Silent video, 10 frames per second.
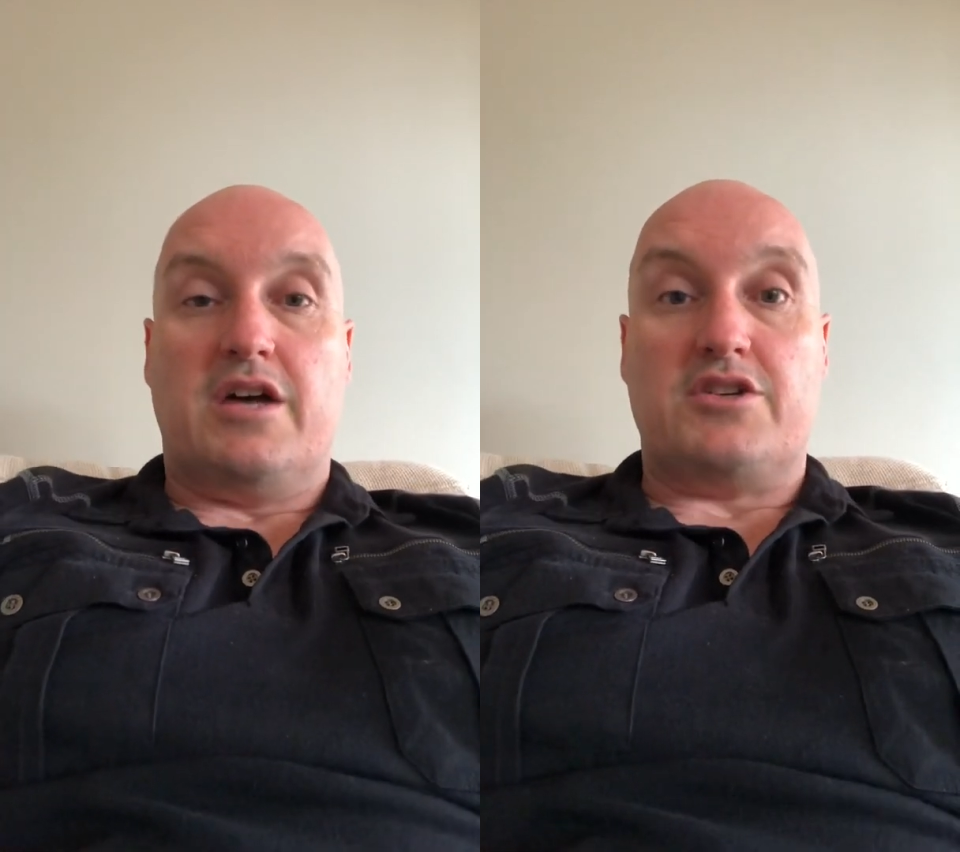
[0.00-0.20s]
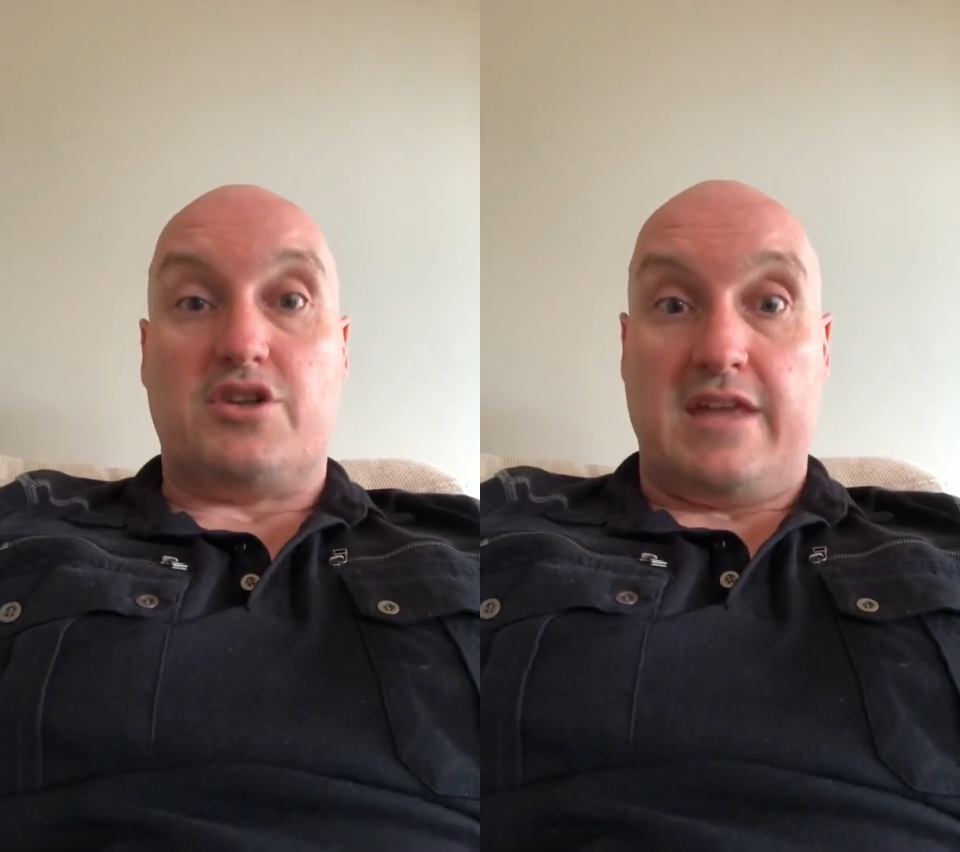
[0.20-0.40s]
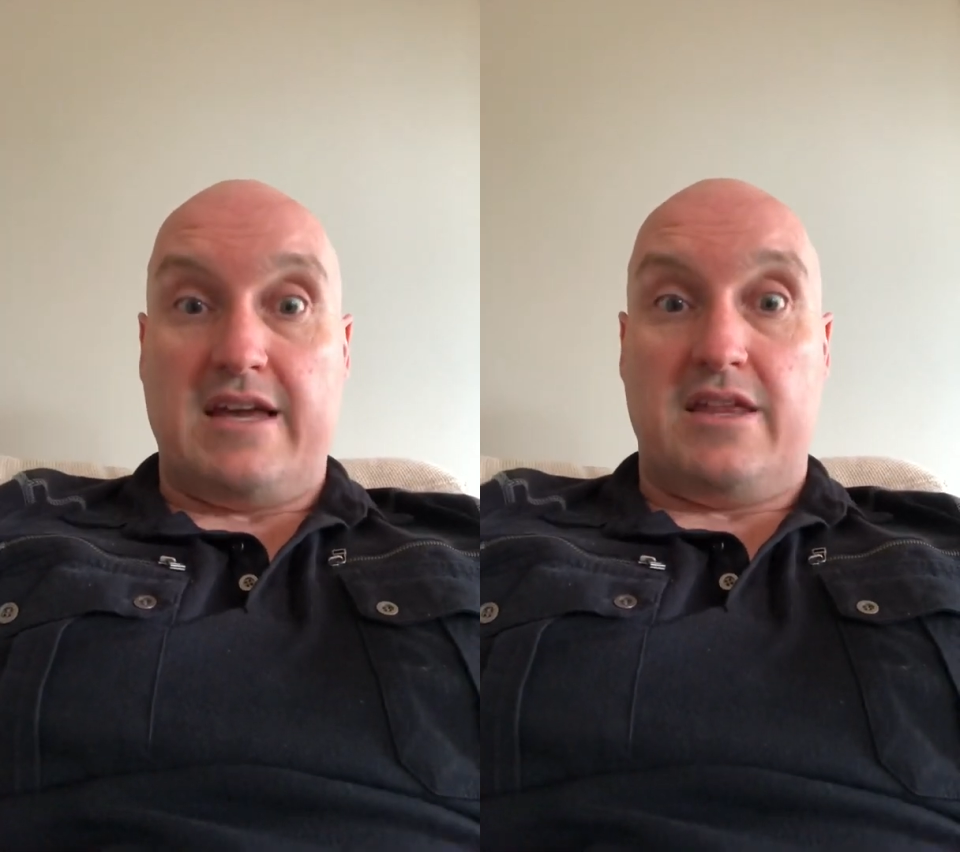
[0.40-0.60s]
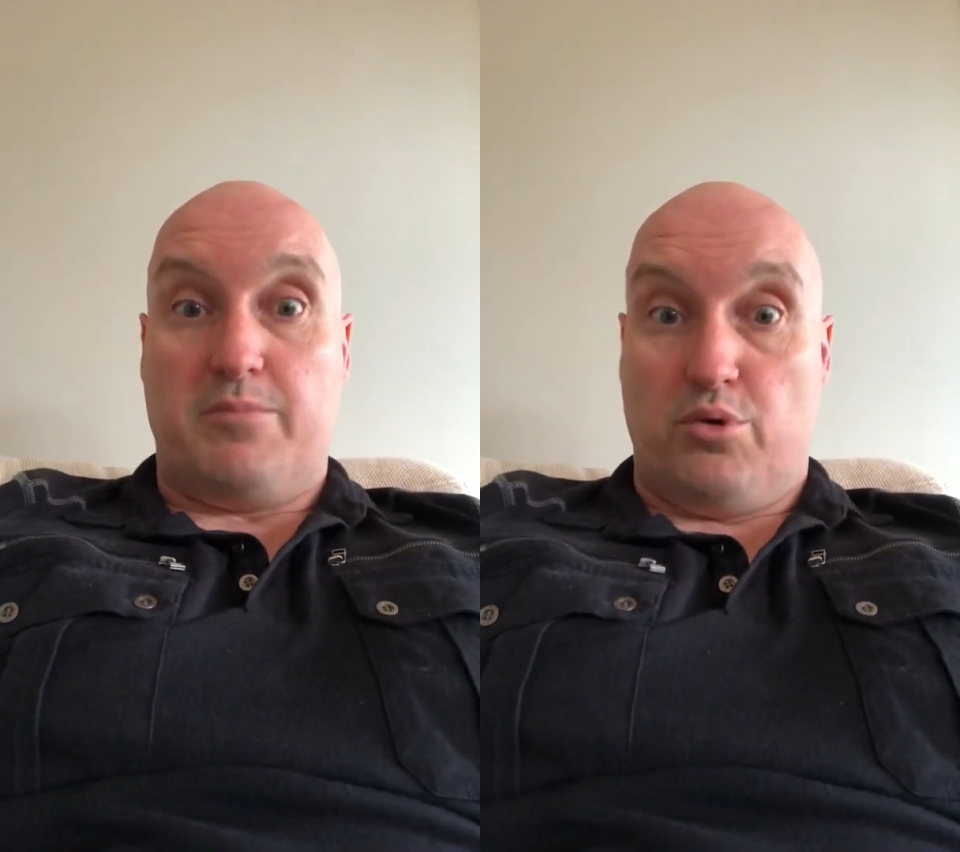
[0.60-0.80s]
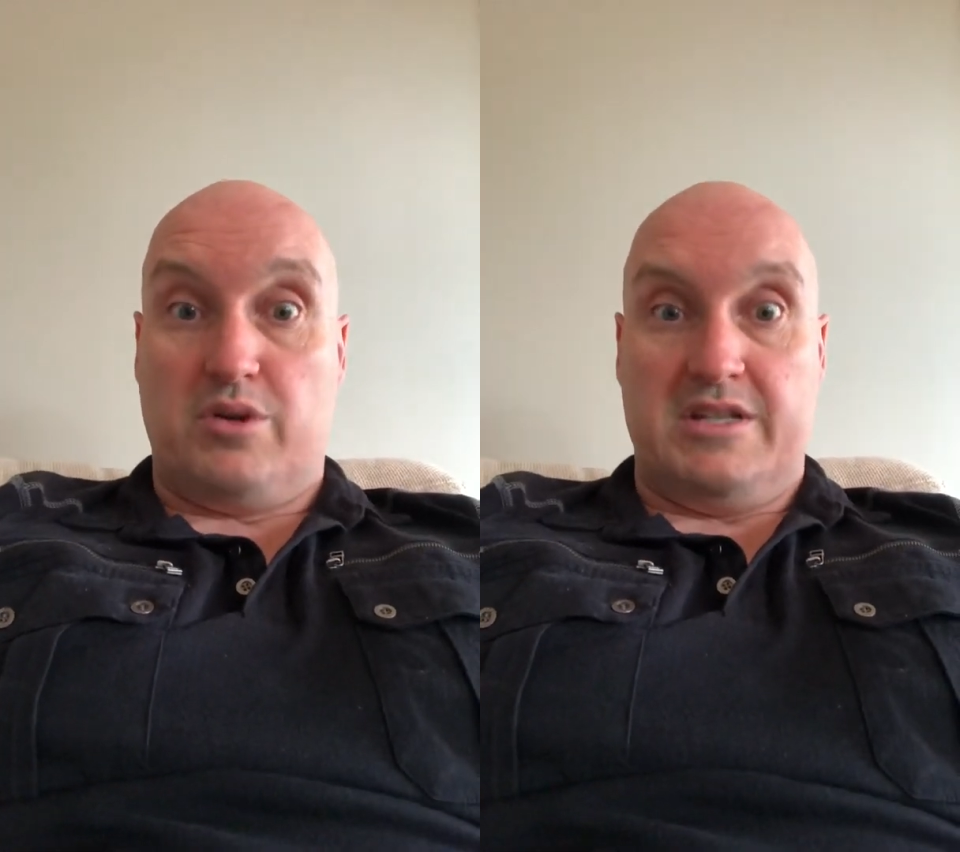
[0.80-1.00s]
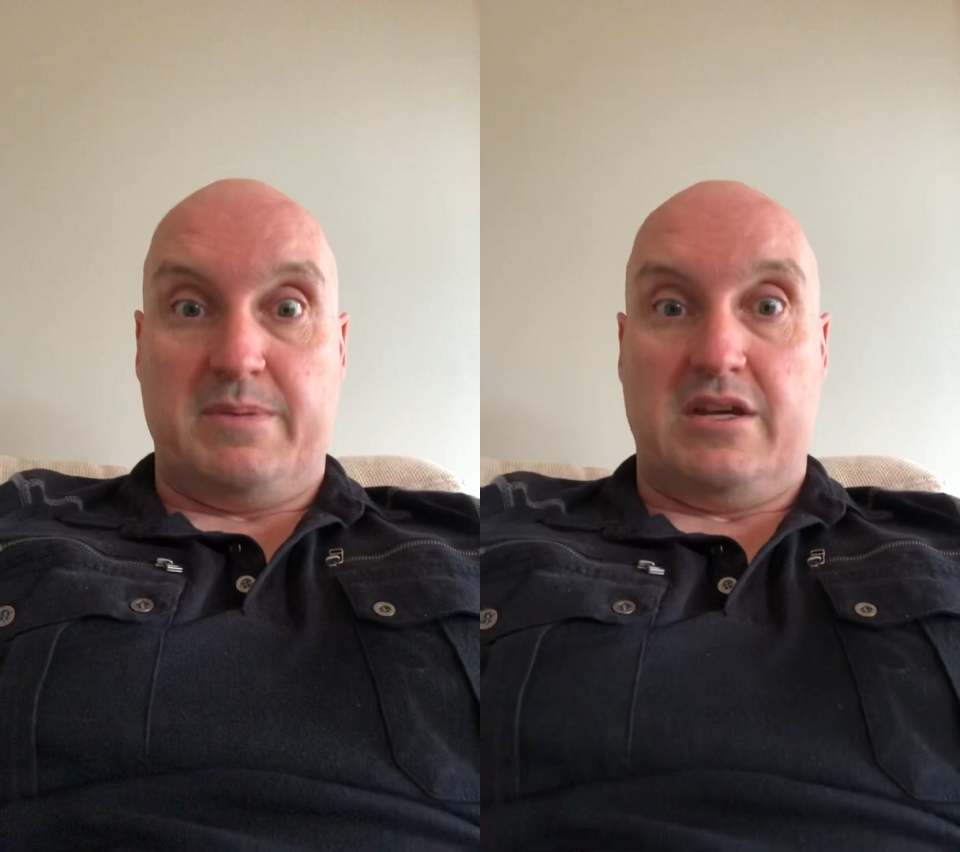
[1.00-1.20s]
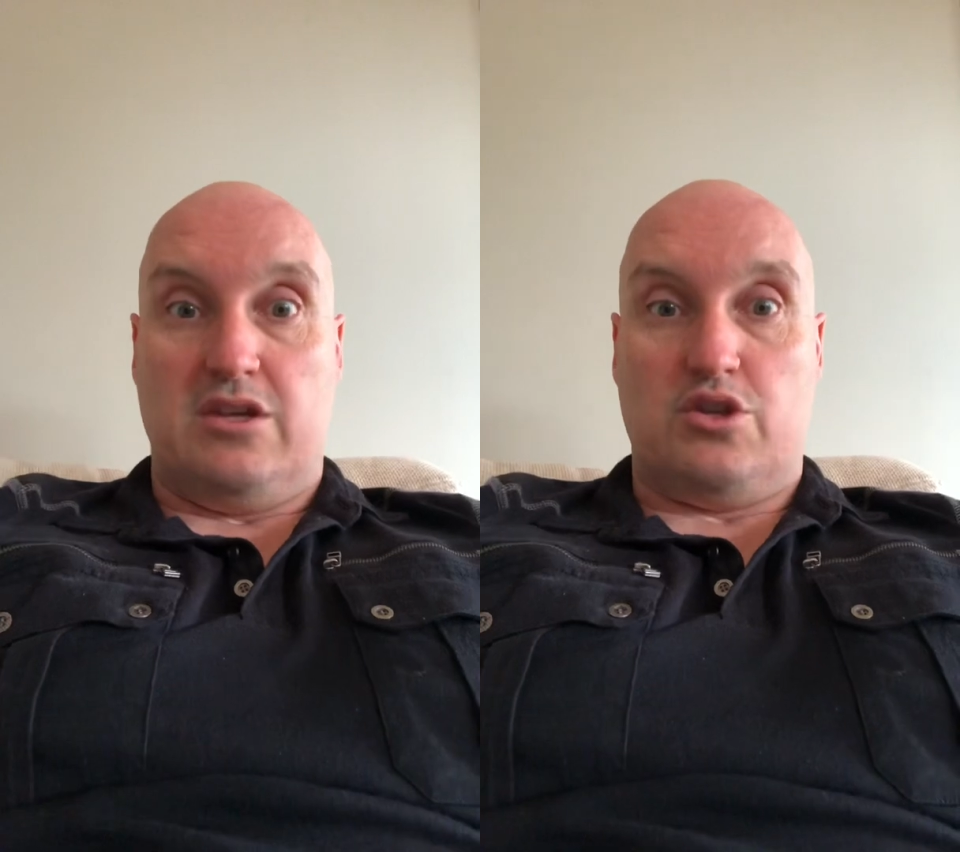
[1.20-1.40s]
So they're, broadly speaking,